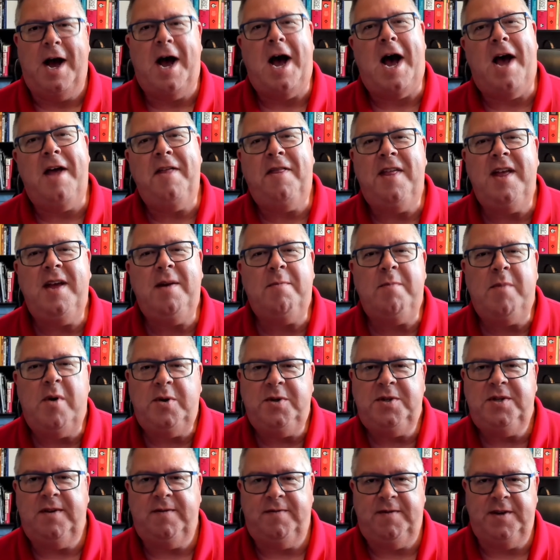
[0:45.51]
I think
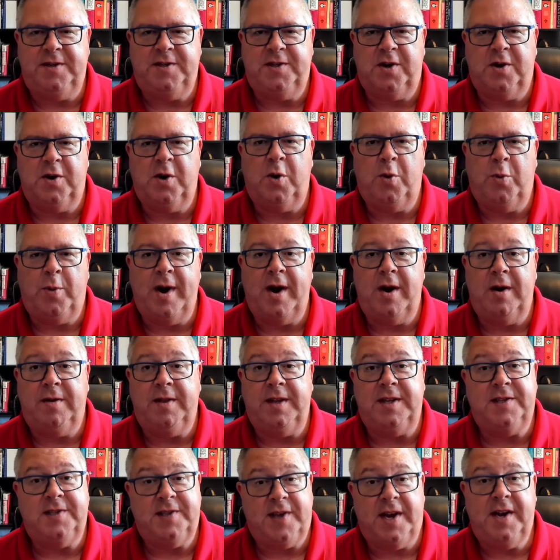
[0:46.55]
most of us are aware
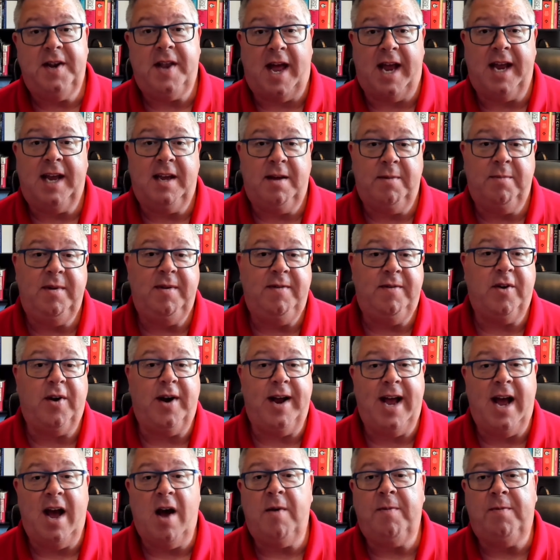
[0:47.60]
that sunlight can be
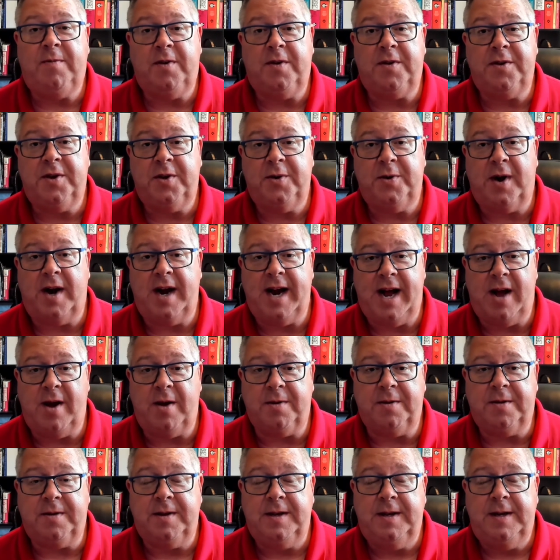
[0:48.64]
very helpful to our
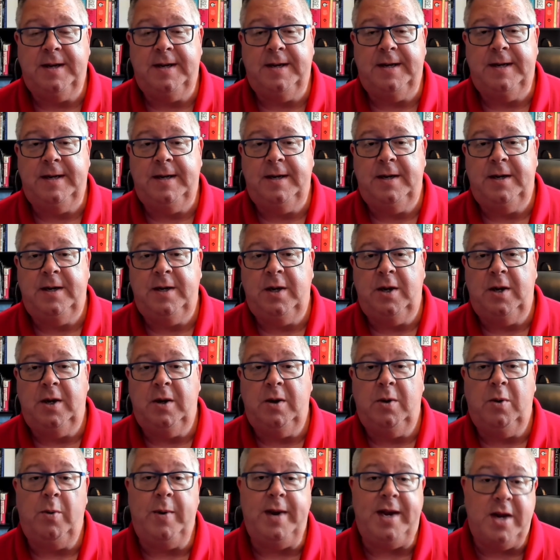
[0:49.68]
health.
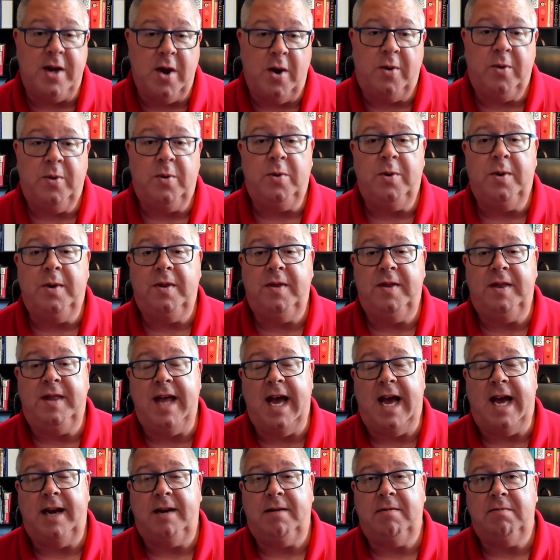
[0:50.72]
We know
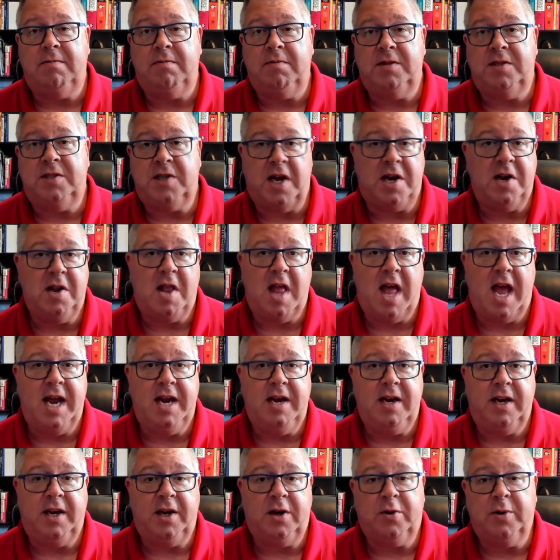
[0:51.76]
that
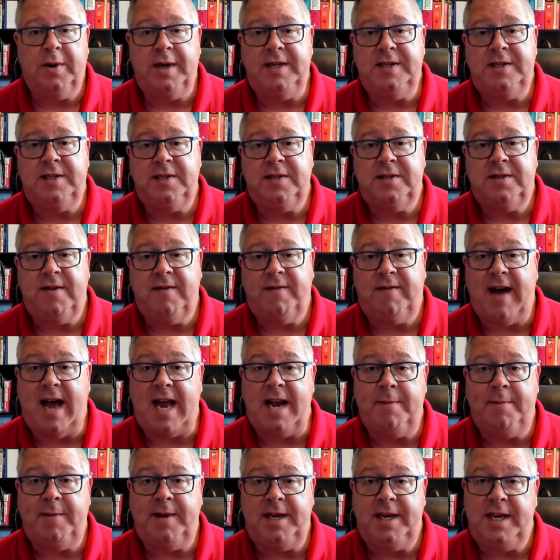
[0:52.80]
sunlight increases the
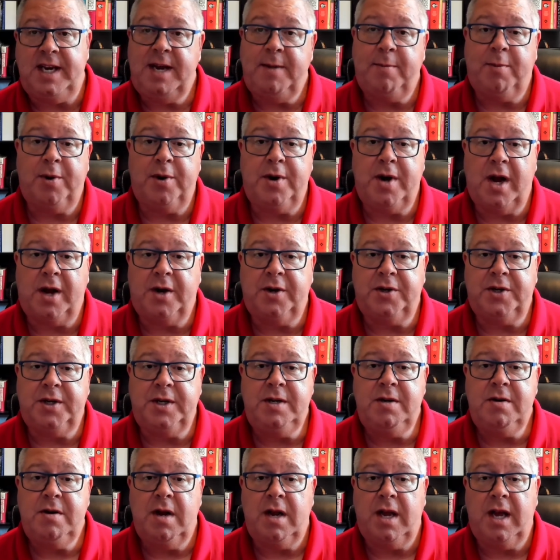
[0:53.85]
vitamin D
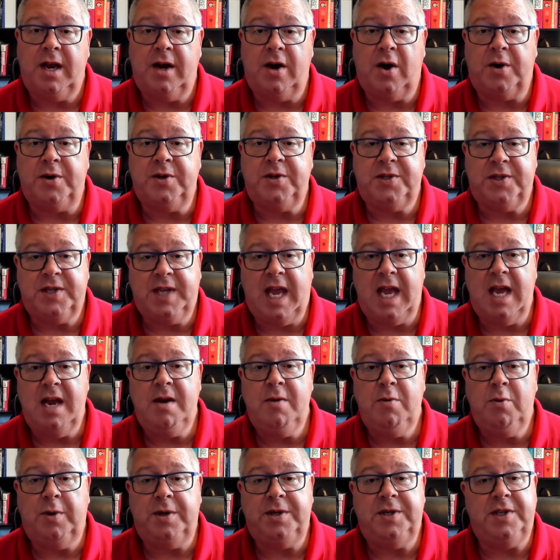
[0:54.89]
production in our
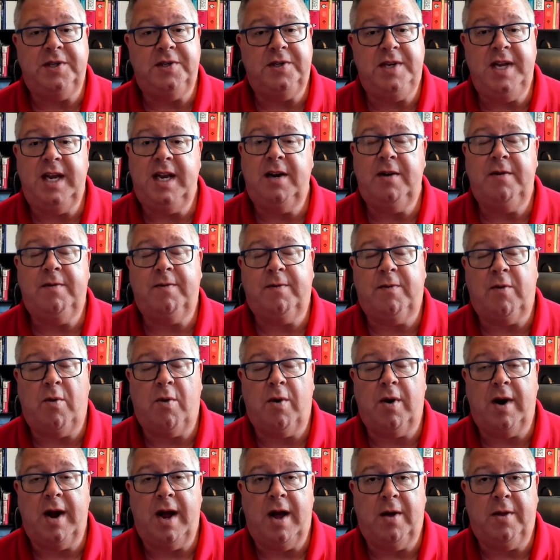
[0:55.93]
skin, which is needed
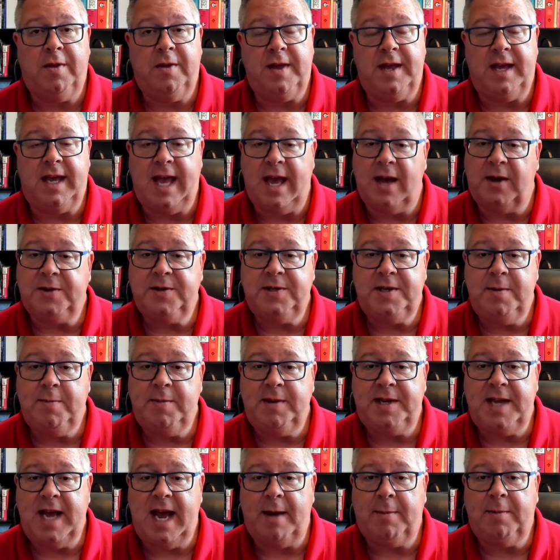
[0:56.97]
for healthy calcium
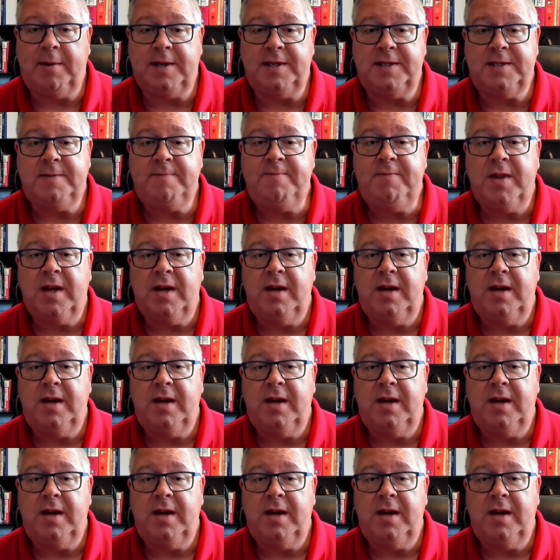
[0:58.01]
metabolism.